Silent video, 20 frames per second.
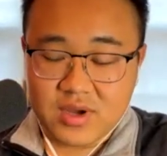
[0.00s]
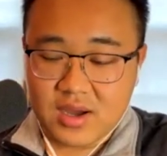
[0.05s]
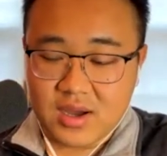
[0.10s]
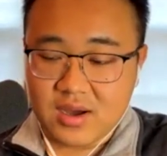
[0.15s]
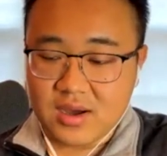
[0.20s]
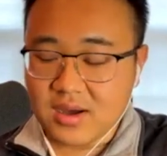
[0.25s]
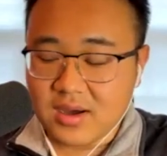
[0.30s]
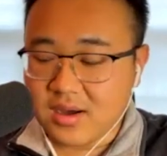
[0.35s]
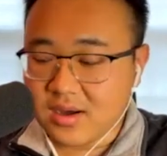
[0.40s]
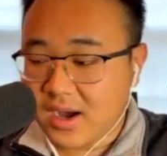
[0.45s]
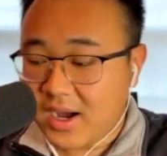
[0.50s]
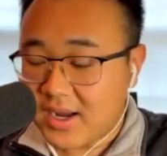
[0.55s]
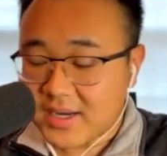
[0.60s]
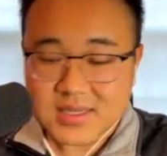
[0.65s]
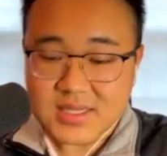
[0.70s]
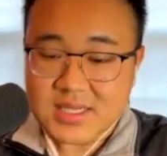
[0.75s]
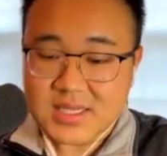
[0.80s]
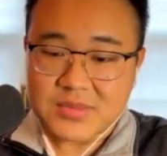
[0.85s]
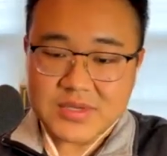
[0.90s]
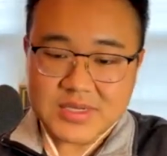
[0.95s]
uh,
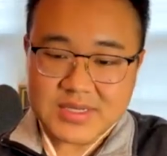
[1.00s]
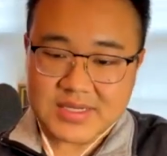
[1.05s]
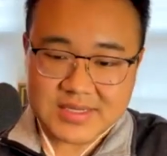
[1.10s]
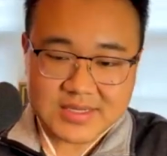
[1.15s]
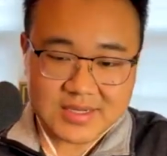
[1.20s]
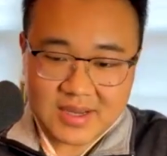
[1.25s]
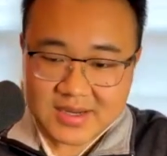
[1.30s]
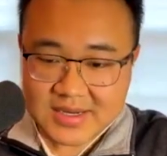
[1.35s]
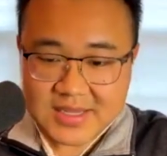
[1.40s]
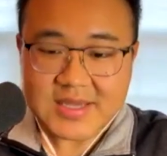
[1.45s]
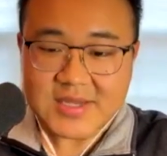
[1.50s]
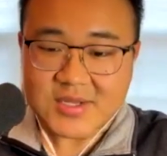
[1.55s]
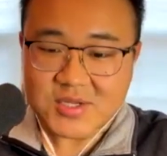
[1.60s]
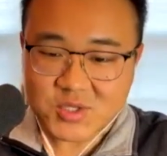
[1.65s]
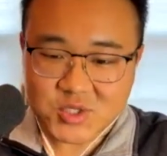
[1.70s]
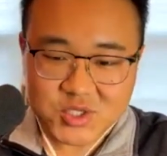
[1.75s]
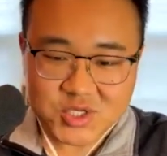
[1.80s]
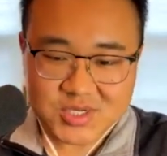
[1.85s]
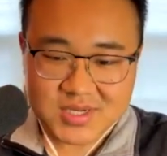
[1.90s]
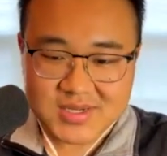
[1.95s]
unlimited,
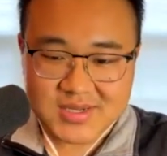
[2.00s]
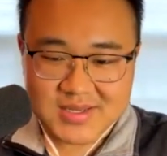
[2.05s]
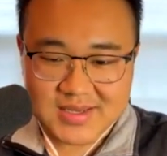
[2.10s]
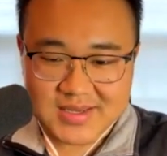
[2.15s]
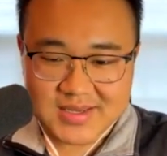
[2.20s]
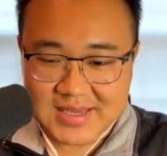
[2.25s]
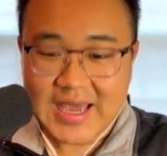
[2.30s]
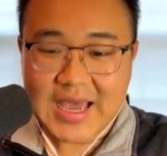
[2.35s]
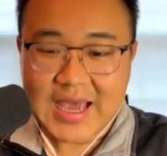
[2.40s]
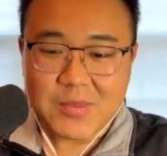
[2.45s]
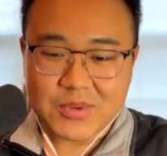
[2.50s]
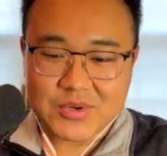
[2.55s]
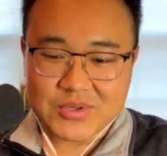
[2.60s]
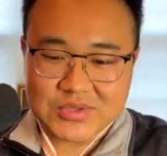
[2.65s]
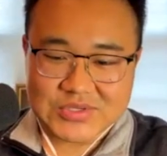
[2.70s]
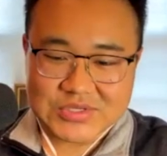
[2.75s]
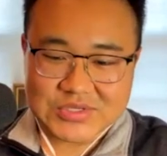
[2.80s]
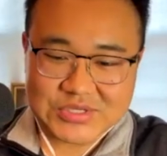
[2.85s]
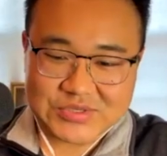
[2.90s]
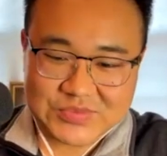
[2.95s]
unhinged
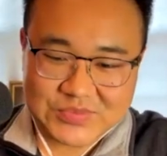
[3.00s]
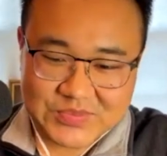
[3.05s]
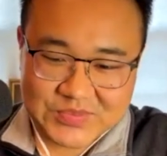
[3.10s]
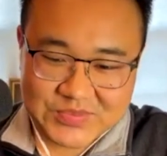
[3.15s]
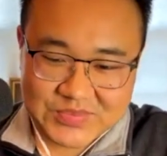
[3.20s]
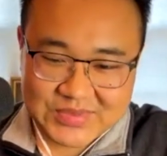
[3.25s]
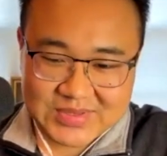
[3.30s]
capitalism